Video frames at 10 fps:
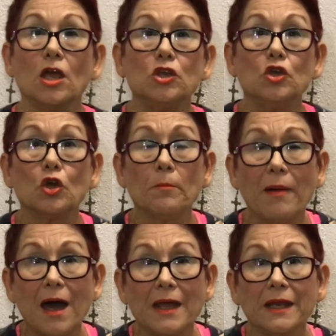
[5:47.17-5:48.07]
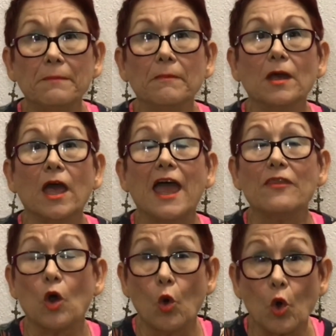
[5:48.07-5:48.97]
your body and
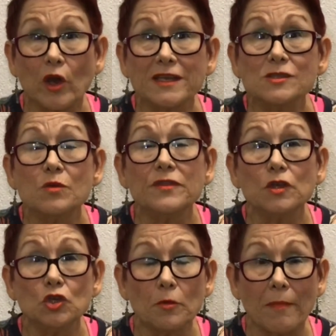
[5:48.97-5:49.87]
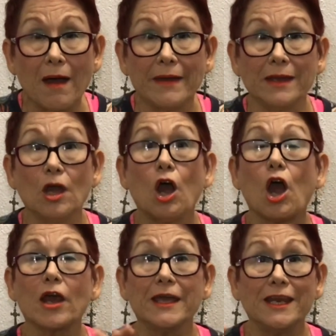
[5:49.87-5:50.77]
the organs within your body
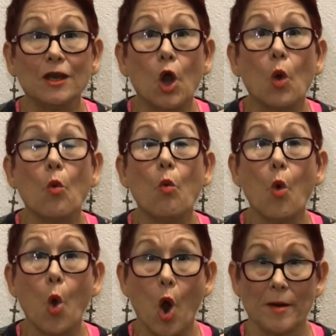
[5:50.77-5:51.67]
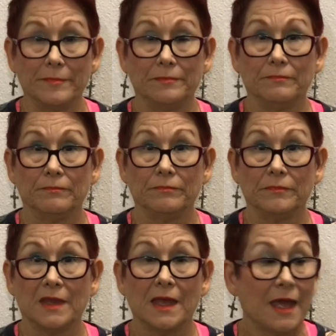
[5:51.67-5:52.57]
are getting warm.
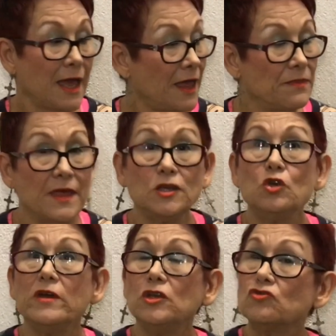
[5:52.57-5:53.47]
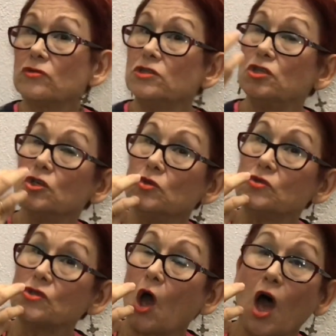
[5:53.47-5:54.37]
And then you
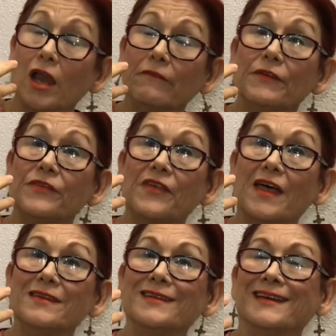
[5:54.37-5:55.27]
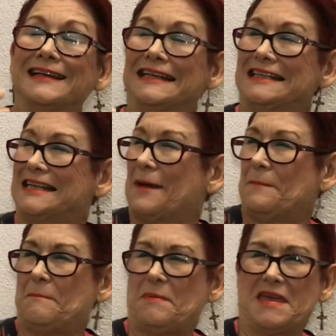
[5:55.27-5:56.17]
introduce, all of a sudden, a
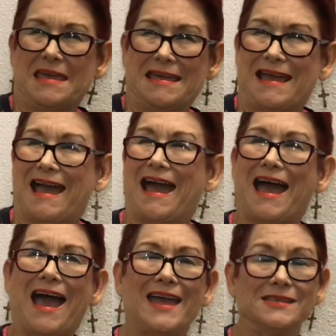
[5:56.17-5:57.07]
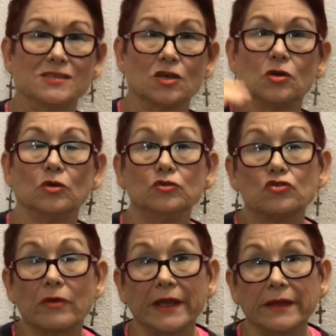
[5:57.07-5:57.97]
big ice cold
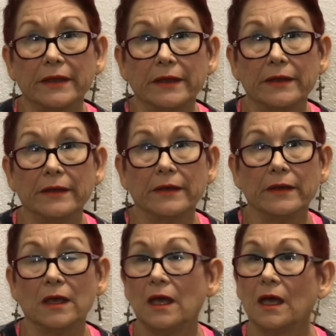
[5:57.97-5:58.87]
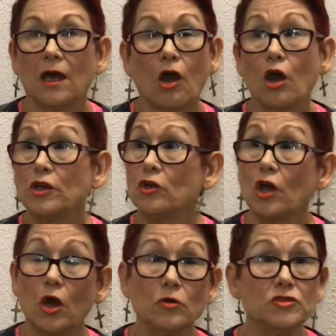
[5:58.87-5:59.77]
drink. Or you
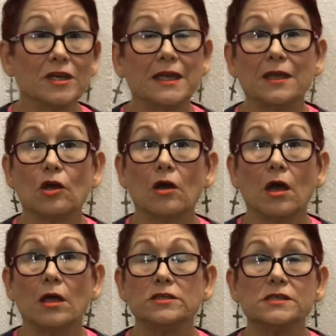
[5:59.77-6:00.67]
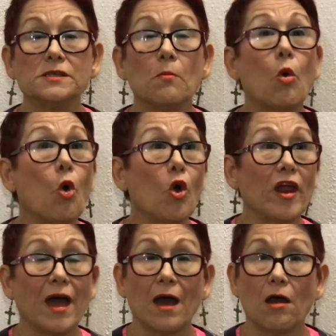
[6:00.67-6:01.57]
go to get to
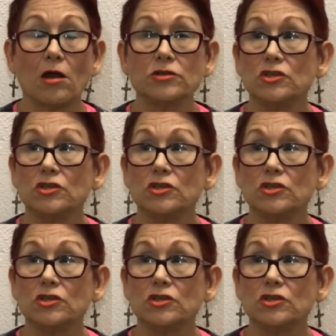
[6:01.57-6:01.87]
Zamora or to